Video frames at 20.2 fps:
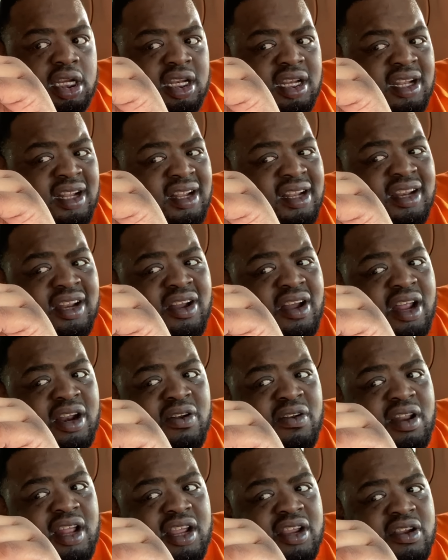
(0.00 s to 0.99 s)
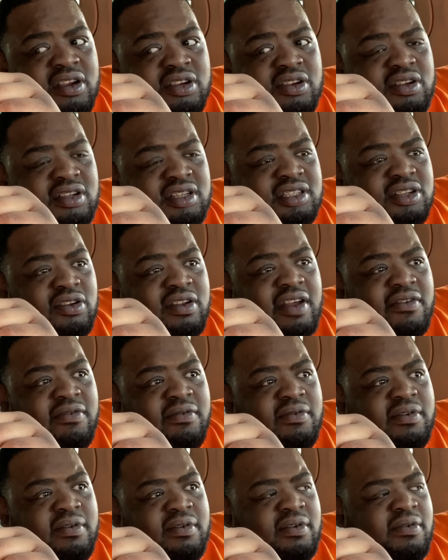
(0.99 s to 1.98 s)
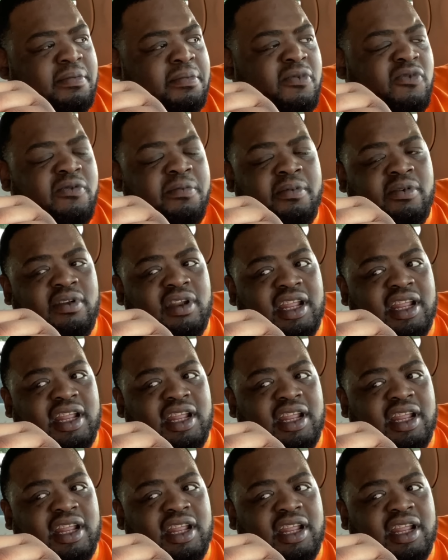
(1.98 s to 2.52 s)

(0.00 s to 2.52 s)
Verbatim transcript: Uh, no, I don't like it. Yours don't have a removable